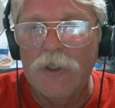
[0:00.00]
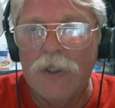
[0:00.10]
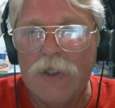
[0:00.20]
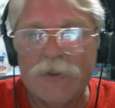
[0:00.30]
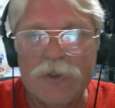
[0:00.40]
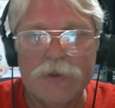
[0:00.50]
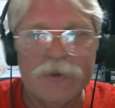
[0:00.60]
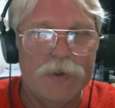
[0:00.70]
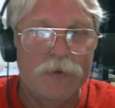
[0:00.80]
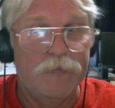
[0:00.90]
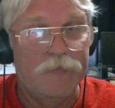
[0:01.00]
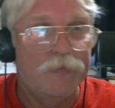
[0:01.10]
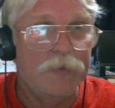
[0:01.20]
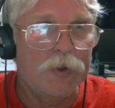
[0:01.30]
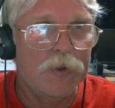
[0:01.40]
it's just,
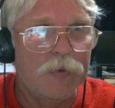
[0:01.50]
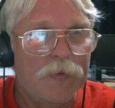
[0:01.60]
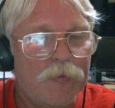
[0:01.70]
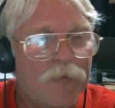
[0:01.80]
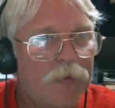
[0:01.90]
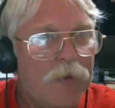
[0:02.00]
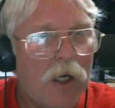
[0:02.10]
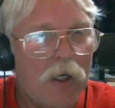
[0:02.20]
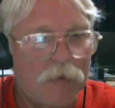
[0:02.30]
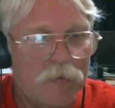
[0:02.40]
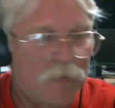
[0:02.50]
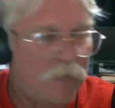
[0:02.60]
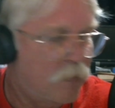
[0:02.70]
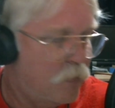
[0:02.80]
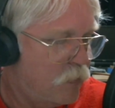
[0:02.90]
you know... Um,
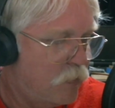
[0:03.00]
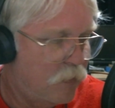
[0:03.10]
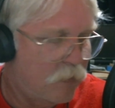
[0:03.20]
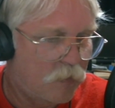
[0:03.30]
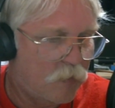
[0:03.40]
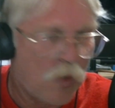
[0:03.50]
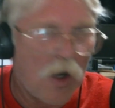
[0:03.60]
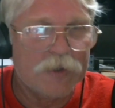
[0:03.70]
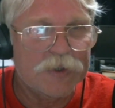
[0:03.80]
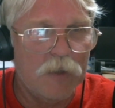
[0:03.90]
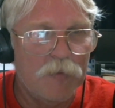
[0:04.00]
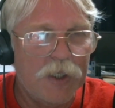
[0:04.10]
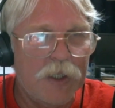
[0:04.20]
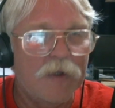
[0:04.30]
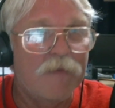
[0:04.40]

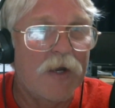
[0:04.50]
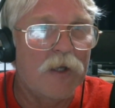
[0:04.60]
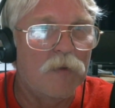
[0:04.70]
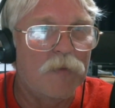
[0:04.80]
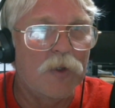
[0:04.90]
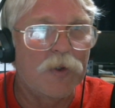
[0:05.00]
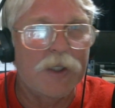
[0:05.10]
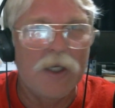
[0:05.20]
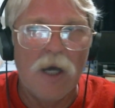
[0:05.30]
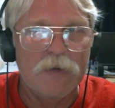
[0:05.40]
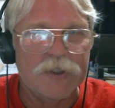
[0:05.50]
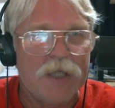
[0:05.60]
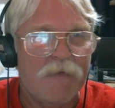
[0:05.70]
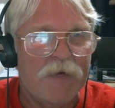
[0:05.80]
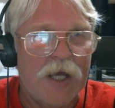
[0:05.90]
proximity and availability. I just
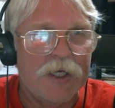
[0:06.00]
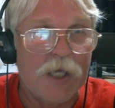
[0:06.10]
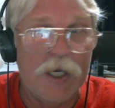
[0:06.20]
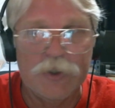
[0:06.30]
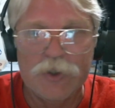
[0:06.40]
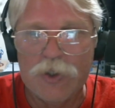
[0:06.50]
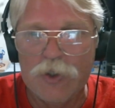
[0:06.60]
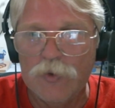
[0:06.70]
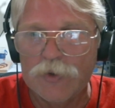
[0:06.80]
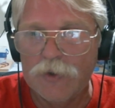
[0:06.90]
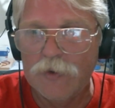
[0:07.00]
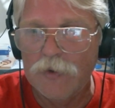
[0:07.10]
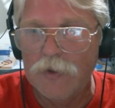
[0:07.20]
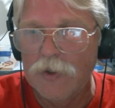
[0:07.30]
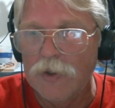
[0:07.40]
haven't had occasion to use it.
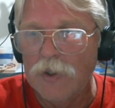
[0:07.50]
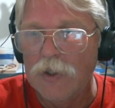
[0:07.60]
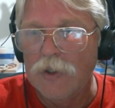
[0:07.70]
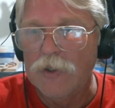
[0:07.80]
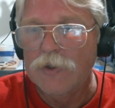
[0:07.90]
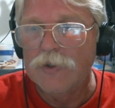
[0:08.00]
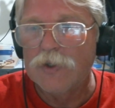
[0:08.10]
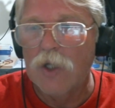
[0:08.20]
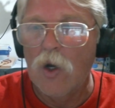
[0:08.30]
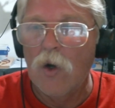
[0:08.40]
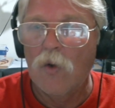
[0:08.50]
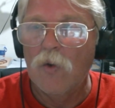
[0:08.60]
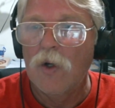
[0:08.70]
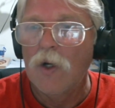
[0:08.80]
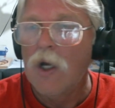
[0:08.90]
So
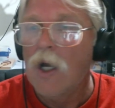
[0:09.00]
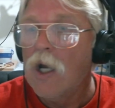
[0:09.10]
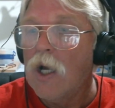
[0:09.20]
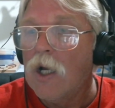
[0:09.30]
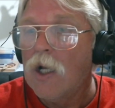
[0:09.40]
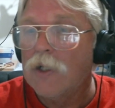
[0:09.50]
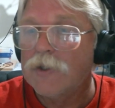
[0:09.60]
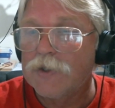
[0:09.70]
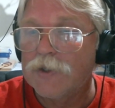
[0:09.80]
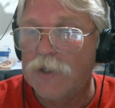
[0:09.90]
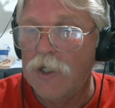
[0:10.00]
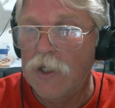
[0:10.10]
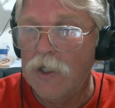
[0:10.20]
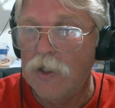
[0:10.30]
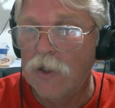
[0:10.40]
let's
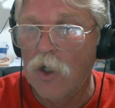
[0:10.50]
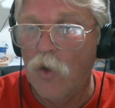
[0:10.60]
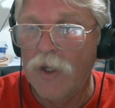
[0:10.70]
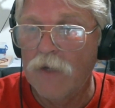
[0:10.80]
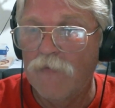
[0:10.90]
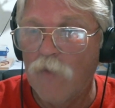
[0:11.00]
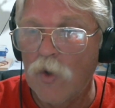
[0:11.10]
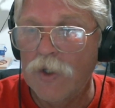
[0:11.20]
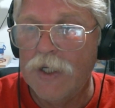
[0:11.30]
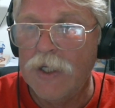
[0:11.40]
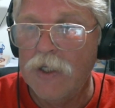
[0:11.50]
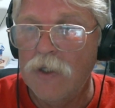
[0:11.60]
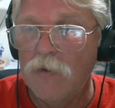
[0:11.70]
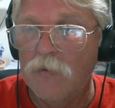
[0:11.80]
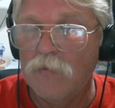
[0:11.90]
see, going four
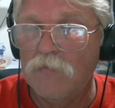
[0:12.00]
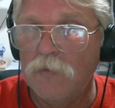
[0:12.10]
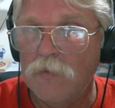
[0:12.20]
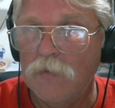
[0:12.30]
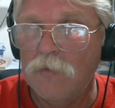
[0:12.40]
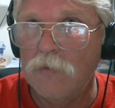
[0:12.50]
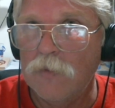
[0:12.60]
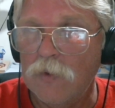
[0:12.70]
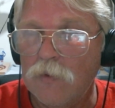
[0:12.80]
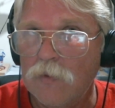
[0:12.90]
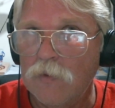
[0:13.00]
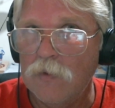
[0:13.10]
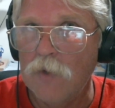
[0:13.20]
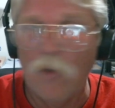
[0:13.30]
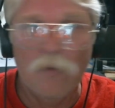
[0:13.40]
D?
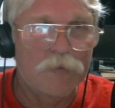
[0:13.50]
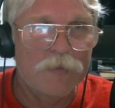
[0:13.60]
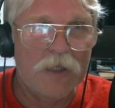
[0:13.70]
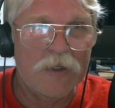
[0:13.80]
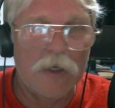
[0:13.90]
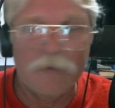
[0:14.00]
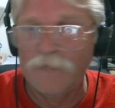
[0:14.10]
No, not yet.